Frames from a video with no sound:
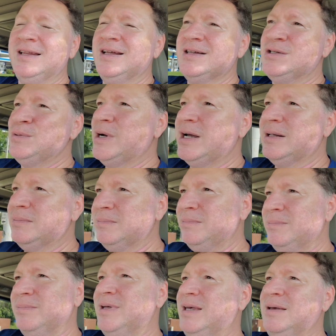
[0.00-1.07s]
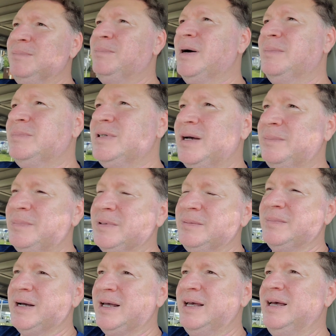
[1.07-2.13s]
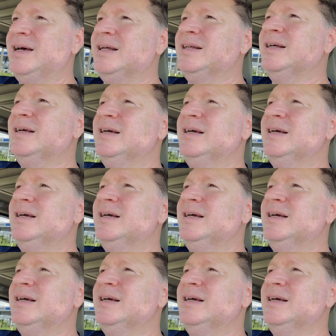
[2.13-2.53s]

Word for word: That's why he popped up in my head.